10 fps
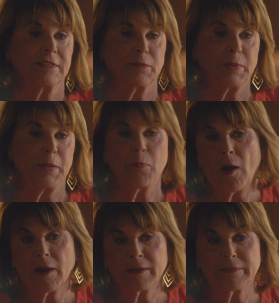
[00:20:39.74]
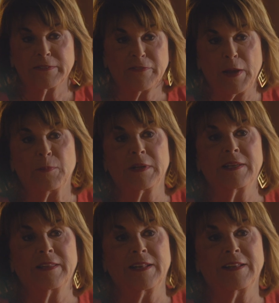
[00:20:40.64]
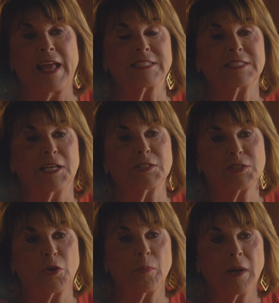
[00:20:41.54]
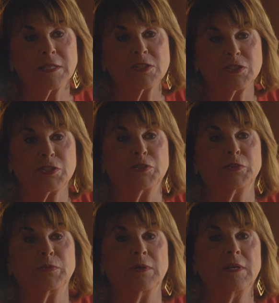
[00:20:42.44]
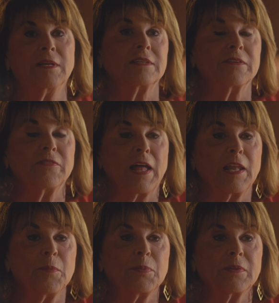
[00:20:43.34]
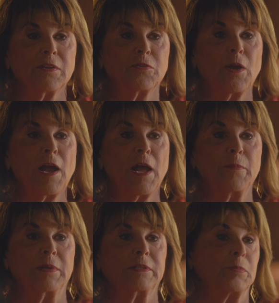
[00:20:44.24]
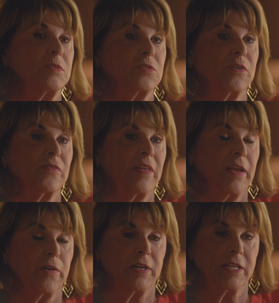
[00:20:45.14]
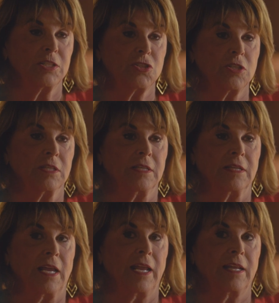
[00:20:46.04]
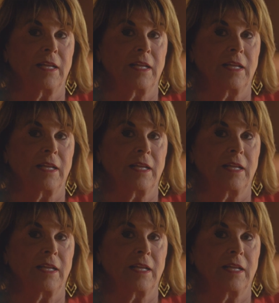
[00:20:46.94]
to be part of a family that has done so much to develop the tribe and to preserve the heritage. And